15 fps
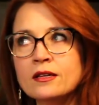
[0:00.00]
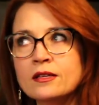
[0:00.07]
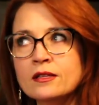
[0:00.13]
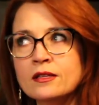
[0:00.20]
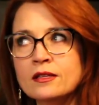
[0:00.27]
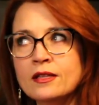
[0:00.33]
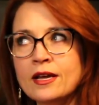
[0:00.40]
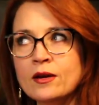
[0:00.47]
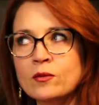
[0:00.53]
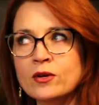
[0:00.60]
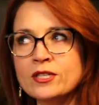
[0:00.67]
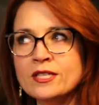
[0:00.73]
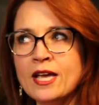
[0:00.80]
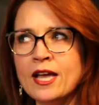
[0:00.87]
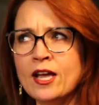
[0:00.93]
they
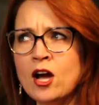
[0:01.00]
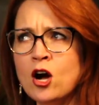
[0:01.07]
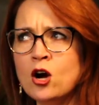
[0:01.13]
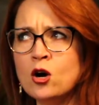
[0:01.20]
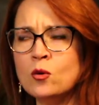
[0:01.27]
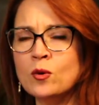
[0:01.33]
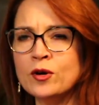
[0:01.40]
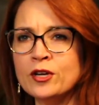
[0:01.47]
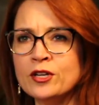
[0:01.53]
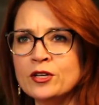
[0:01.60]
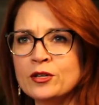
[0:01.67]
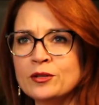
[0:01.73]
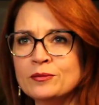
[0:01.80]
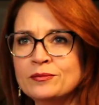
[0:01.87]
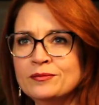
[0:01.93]
were saying, oh, we're going
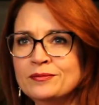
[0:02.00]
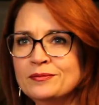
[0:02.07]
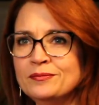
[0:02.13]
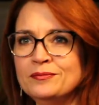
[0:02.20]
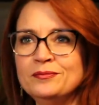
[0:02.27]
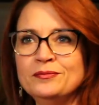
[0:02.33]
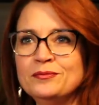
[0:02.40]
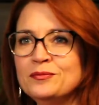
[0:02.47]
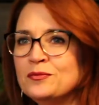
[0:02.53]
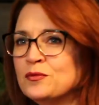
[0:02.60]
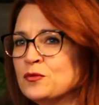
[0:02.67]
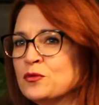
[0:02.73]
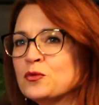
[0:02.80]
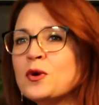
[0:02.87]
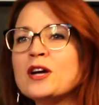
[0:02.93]
to
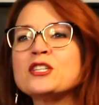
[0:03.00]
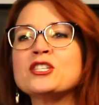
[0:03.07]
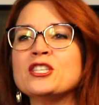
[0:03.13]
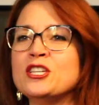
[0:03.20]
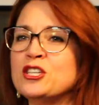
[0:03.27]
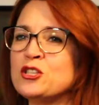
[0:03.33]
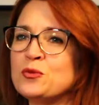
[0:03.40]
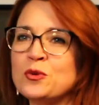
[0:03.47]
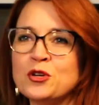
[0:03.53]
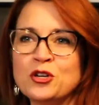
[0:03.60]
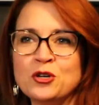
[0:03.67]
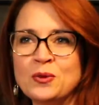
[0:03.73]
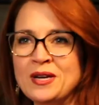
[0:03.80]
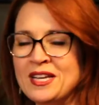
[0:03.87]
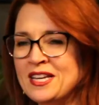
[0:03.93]
rush these
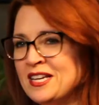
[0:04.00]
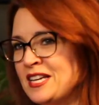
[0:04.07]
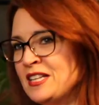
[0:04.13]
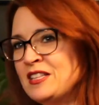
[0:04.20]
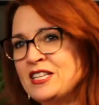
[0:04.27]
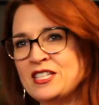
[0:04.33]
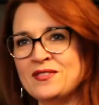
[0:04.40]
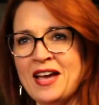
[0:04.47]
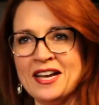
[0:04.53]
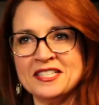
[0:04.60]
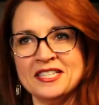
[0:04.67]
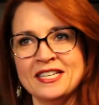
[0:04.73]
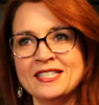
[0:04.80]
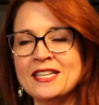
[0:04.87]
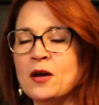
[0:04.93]
through and get these
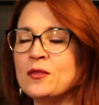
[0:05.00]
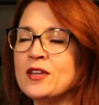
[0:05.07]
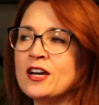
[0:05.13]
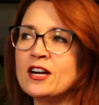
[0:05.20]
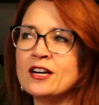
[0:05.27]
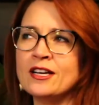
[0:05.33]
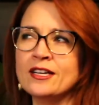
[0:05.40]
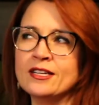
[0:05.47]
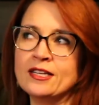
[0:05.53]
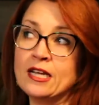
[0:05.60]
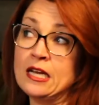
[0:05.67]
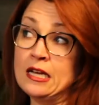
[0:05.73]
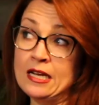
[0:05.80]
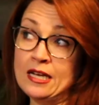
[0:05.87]
vaccines out there. And